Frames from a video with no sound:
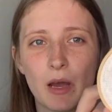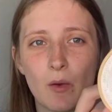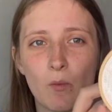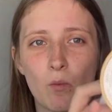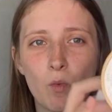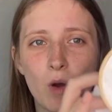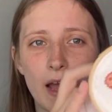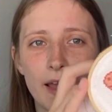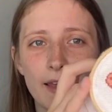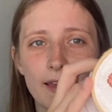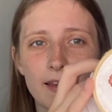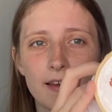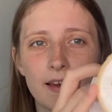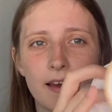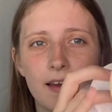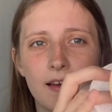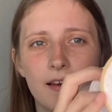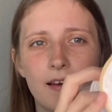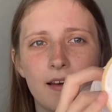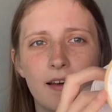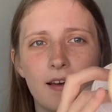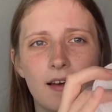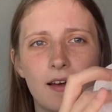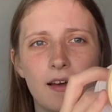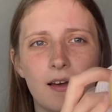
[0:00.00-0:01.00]
white
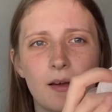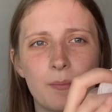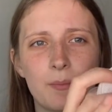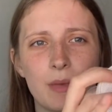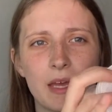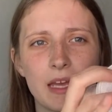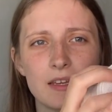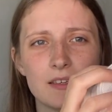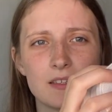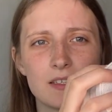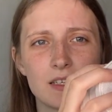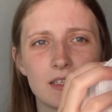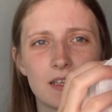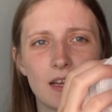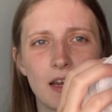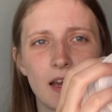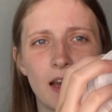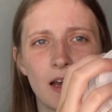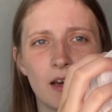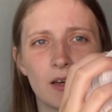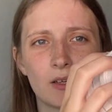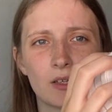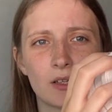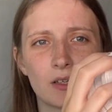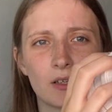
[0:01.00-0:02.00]
painted
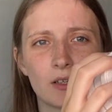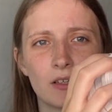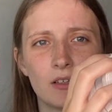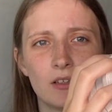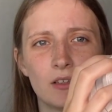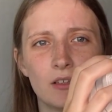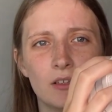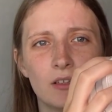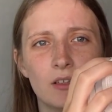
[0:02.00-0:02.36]
outer.